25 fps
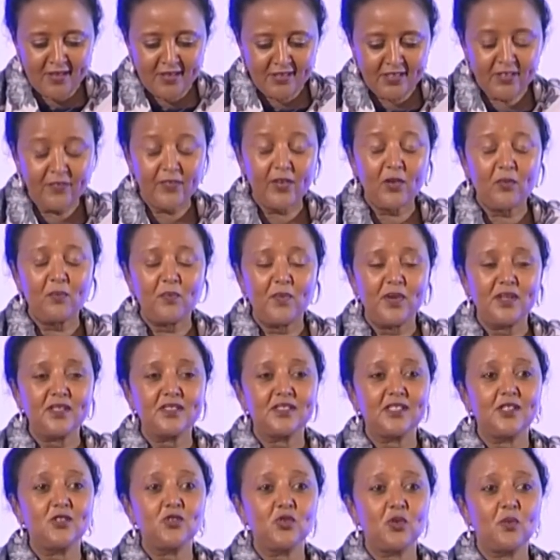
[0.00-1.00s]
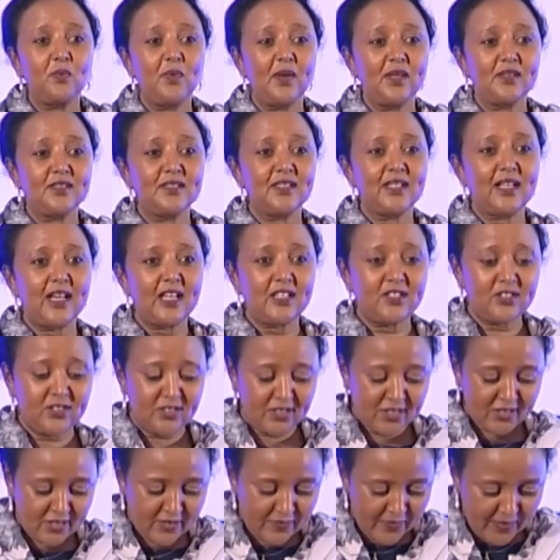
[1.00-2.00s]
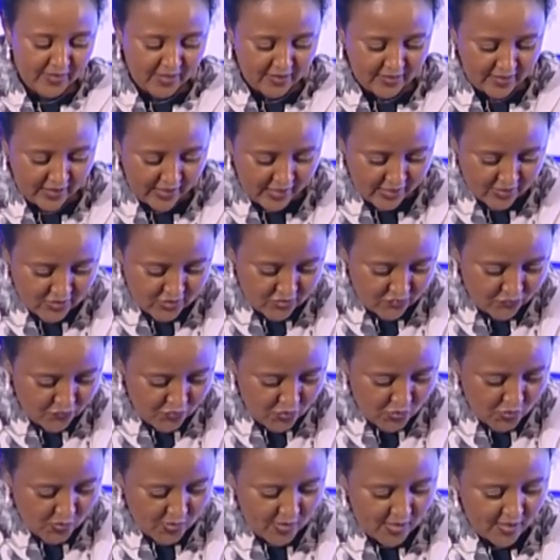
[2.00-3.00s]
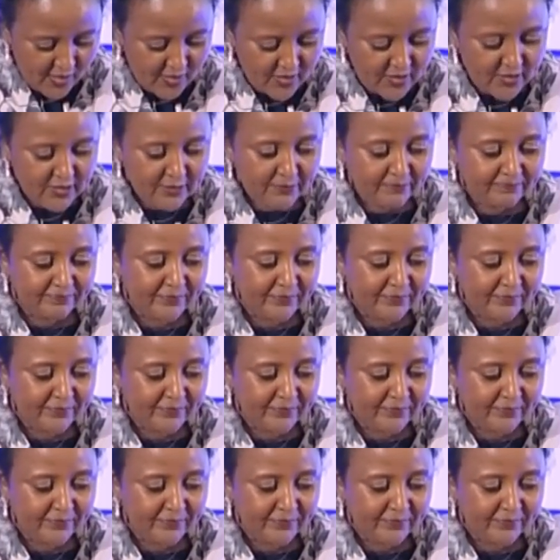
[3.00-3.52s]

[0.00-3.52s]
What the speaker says: developments that took place in the last few years.